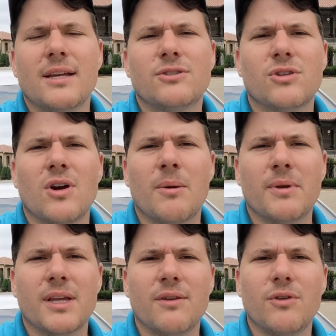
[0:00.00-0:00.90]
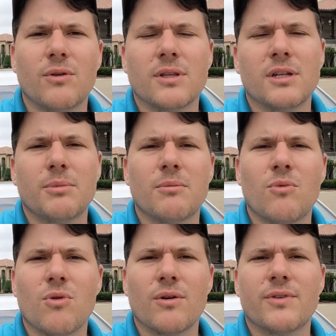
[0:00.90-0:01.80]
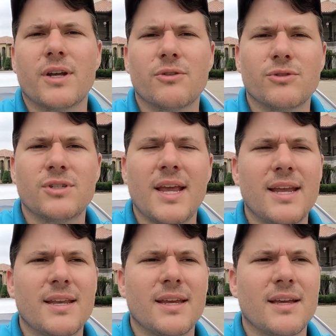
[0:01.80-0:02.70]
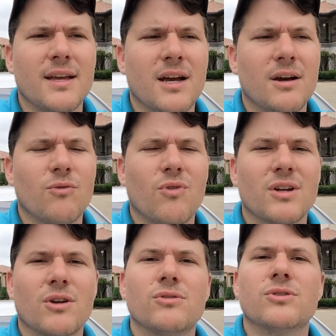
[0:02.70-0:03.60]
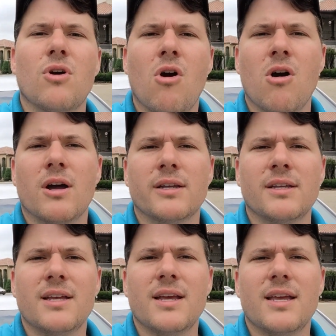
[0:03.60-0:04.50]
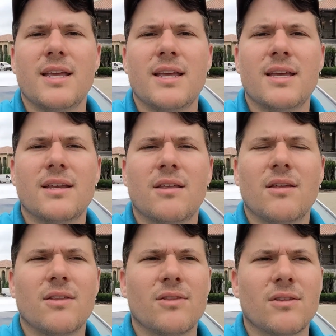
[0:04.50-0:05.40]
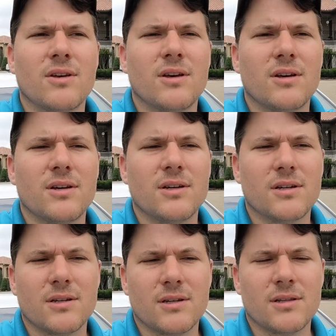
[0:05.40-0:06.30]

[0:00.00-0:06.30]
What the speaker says: And so I'm going to give you a little bit more of an understanding of what goes on in the